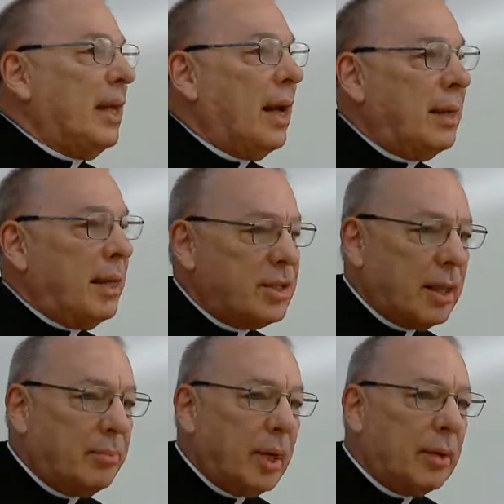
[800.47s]
And he
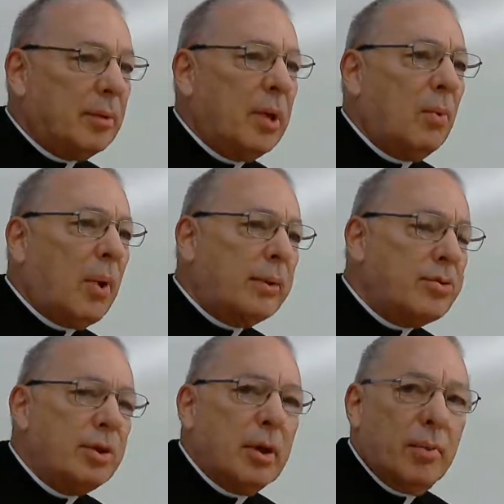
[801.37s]
said, well, why
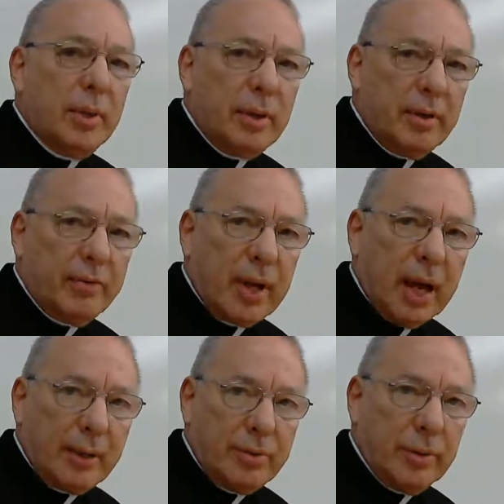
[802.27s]
don't you go with a different
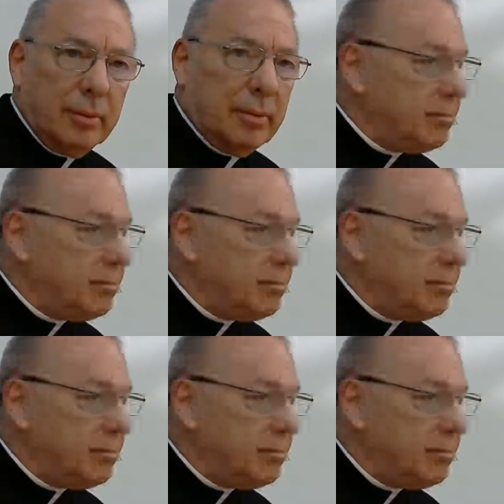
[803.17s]
attitude?